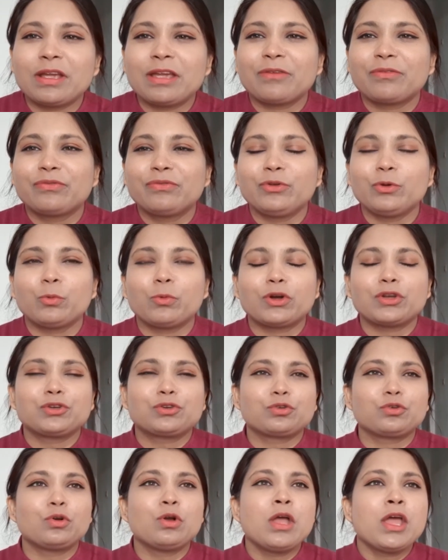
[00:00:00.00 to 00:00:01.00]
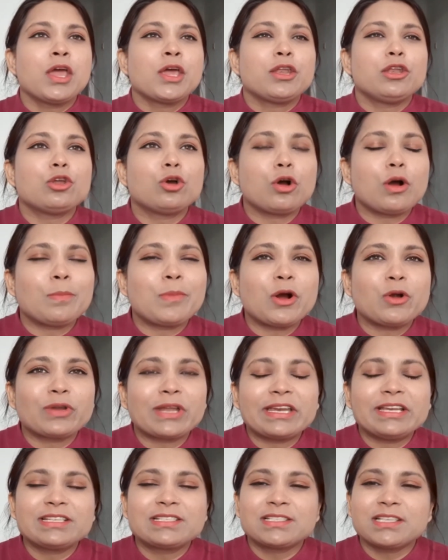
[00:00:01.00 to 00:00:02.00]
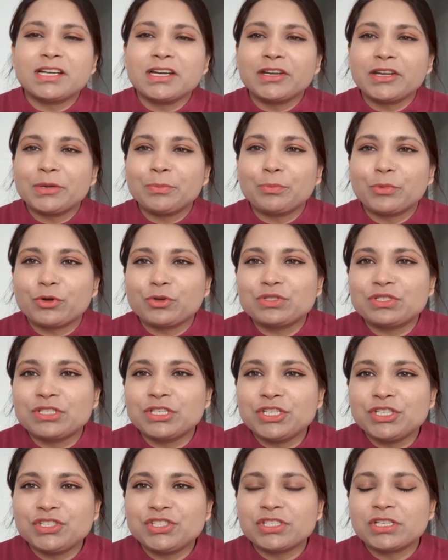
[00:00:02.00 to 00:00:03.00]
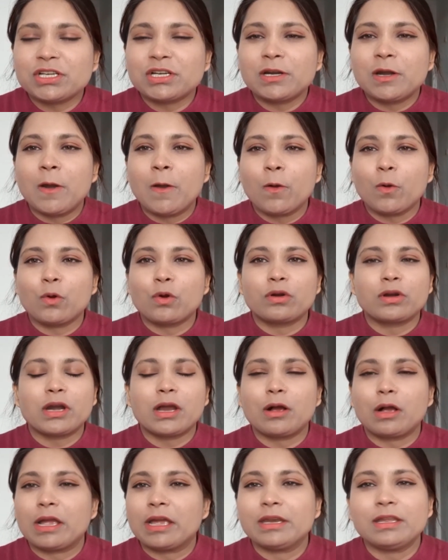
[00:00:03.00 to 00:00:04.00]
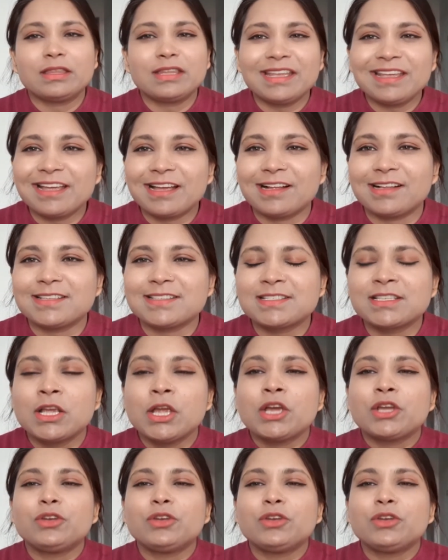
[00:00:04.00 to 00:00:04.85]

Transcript: if you want to know about any certain procedure or anything else,